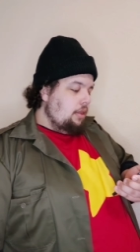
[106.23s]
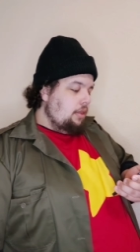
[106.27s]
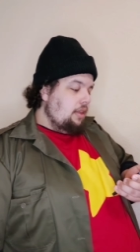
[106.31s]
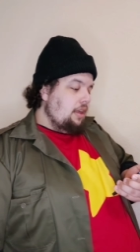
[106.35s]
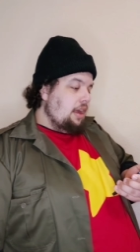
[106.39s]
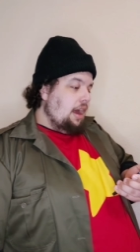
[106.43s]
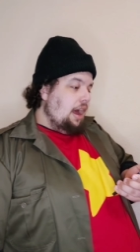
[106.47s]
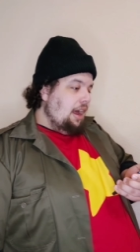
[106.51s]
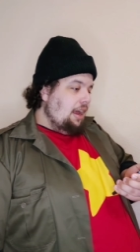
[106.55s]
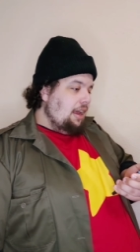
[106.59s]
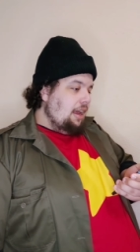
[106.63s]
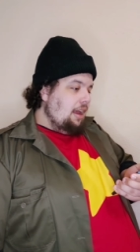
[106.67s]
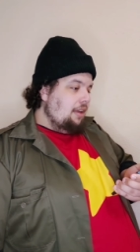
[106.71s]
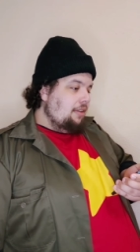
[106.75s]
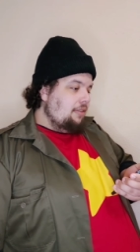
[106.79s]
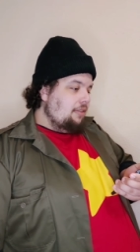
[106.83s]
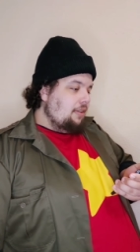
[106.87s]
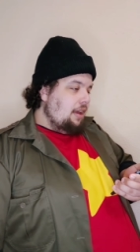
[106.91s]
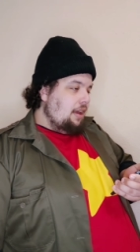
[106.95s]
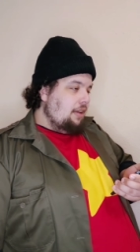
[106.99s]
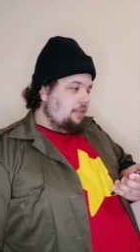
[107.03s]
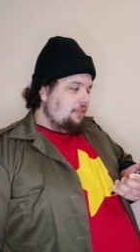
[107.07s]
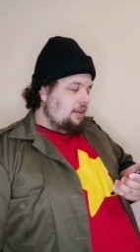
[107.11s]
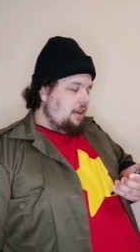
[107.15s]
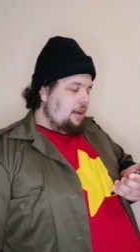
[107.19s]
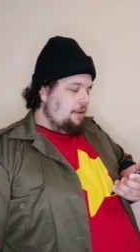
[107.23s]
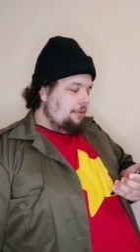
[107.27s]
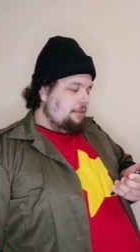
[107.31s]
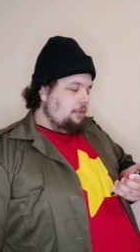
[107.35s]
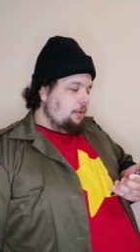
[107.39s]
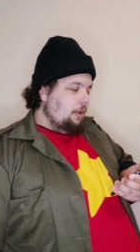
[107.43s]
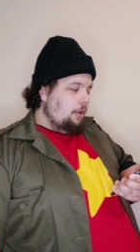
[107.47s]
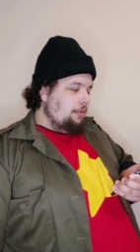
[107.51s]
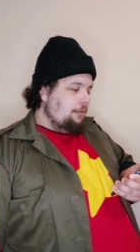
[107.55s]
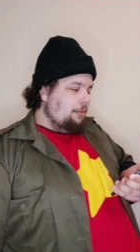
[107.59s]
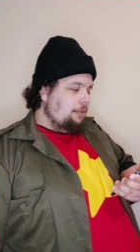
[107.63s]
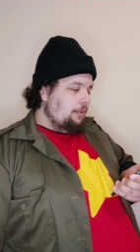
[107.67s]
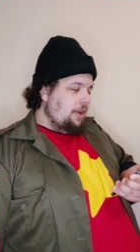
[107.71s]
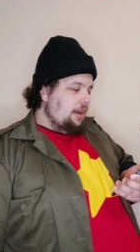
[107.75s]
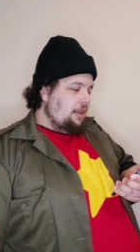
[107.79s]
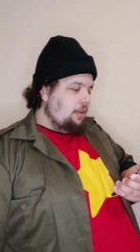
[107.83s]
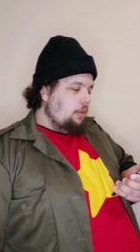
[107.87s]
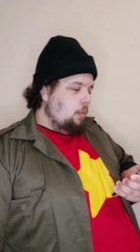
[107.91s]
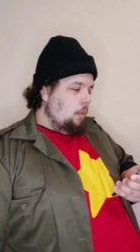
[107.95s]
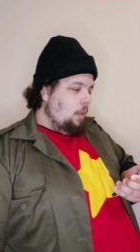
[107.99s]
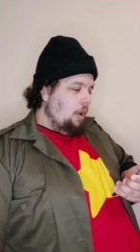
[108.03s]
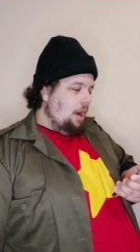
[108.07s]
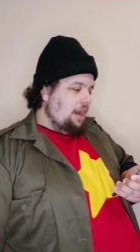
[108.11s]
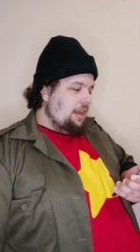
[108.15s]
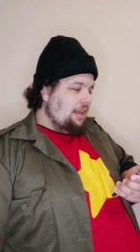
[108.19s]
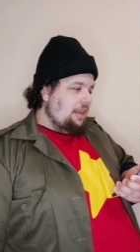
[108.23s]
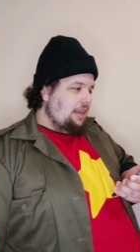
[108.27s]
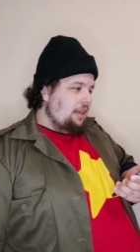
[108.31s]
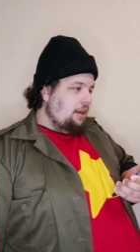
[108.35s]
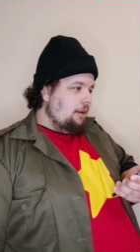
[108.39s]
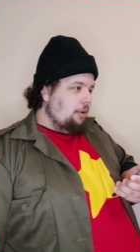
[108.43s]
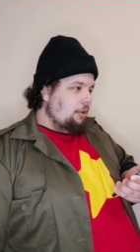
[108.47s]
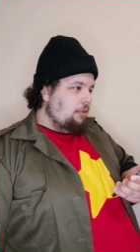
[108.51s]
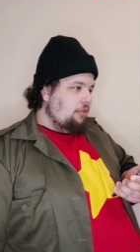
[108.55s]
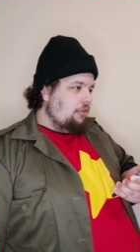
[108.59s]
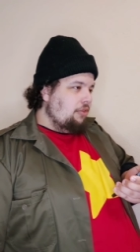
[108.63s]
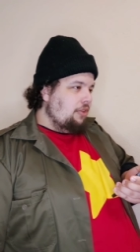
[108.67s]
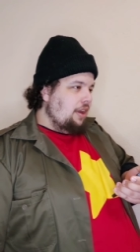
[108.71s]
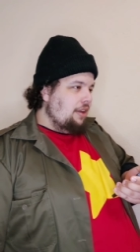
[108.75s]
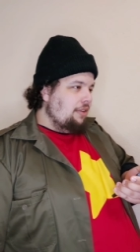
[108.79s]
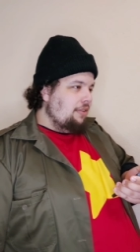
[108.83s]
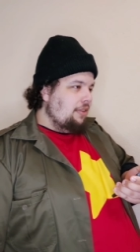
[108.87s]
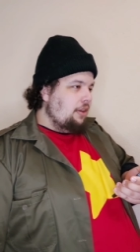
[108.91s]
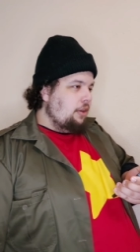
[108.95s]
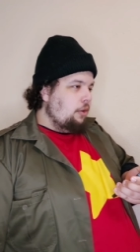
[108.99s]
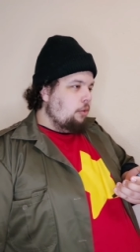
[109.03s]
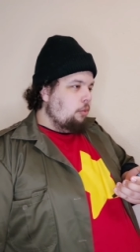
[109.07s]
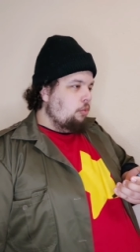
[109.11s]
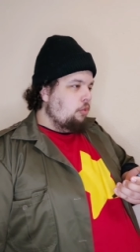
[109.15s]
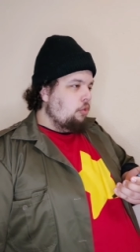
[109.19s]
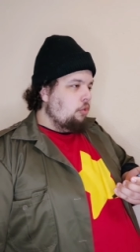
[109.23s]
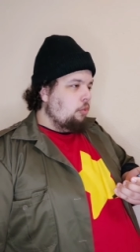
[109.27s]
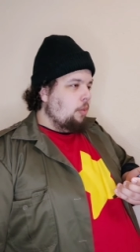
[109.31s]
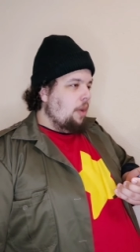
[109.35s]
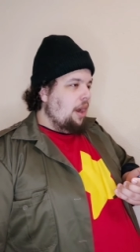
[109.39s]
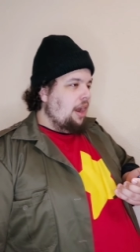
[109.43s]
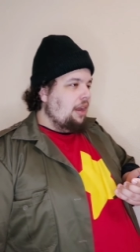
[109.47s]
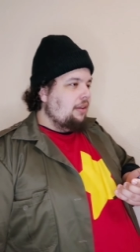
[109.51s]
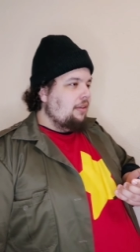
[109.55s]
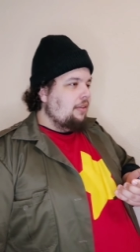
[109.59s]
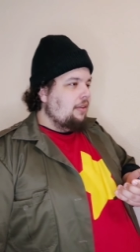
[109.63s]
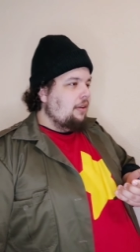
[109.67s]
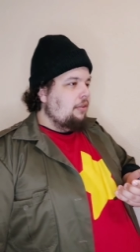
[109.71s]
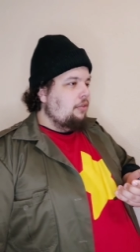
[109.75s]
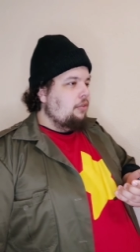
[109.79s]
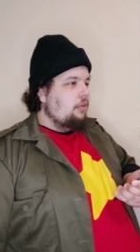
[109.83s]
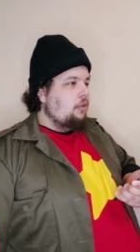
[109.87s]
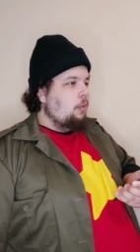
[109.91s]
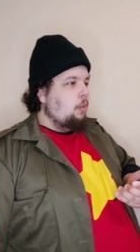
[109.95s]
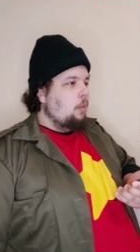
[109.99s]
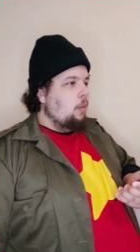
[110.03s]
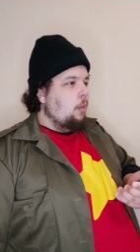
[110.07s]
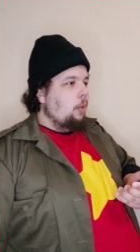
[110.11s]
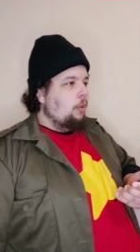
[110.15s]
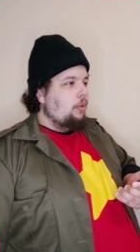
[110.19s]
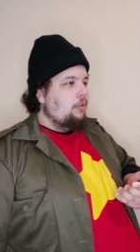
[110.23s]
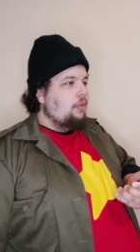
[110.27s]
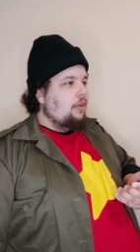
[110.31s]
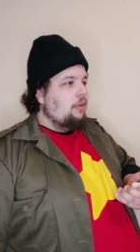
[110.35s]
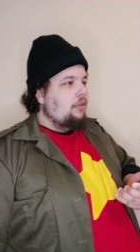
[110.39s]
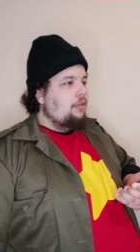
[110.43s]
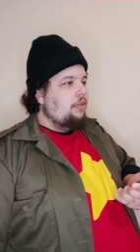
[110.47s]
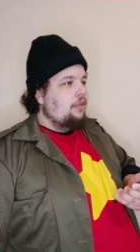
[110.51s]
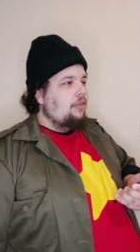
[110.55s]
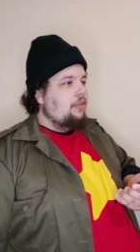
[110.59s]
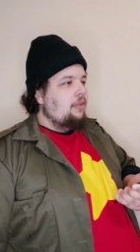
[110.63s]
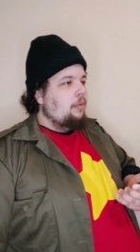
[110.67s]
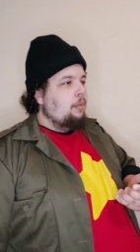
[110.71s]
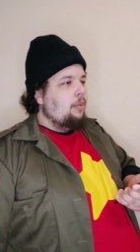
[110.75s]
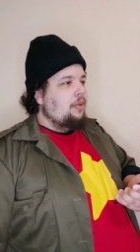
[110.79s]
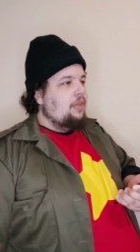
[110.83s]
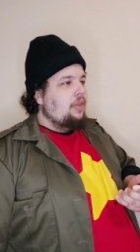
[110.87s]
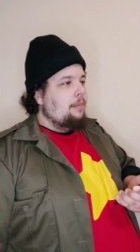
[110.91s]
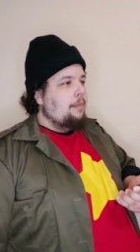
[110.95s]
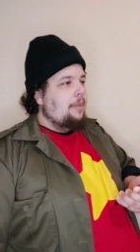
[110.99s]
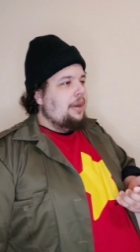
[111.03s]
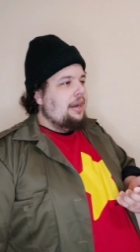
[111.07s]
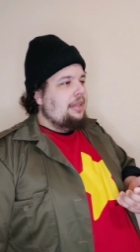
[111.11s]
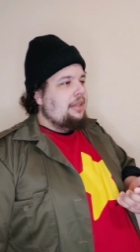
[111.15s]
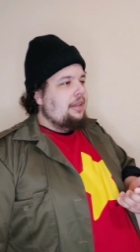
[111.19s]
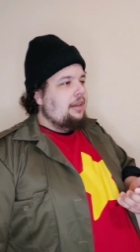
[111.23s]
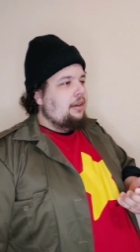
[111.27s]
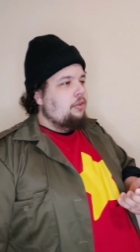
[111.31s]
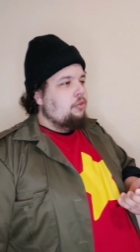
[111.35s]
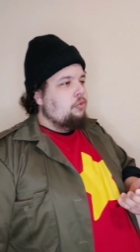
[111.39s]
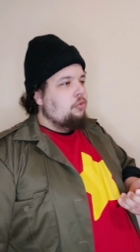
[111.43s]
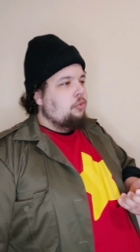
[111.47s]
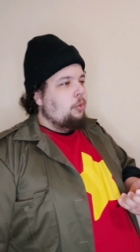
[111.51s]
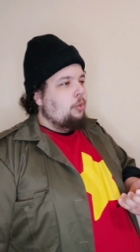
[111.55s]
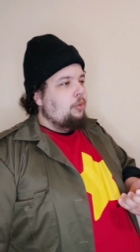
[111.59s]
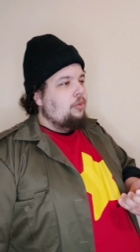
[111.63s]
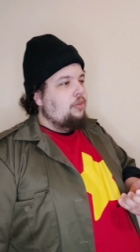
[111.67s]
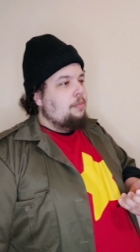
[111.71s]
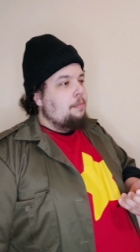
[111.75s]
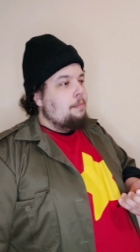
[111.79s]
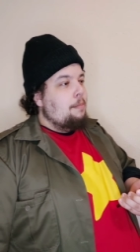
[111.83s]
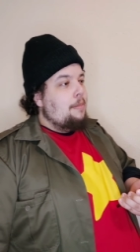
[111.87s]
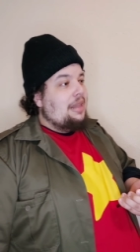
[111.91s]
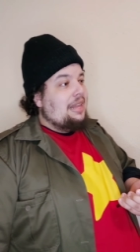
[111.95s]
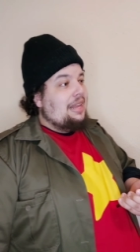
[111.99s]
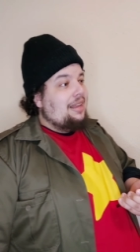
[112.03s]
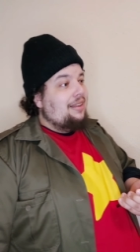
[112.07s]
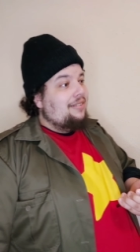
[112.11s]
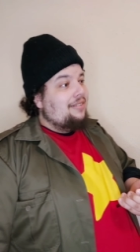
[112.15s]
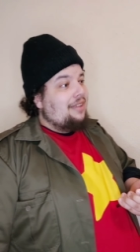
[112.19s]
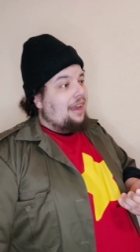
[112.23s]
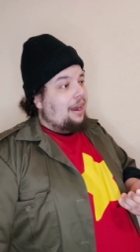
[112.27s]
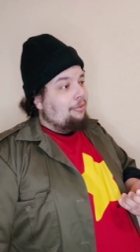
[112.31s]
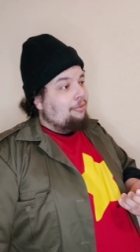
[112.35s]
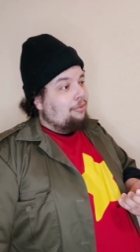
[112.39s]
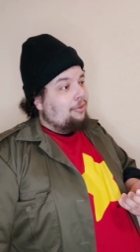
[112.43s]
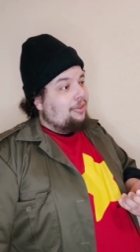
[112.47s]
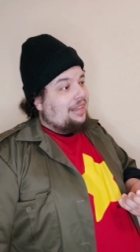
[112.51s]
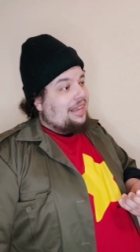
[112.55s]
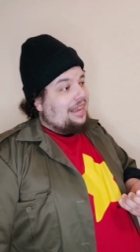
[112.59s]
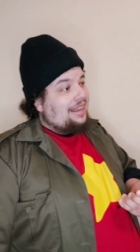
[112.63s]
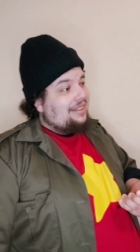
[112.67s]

The ISS, if not friend Y Ear, says that you directed us toward the system with the mining drones minutes after they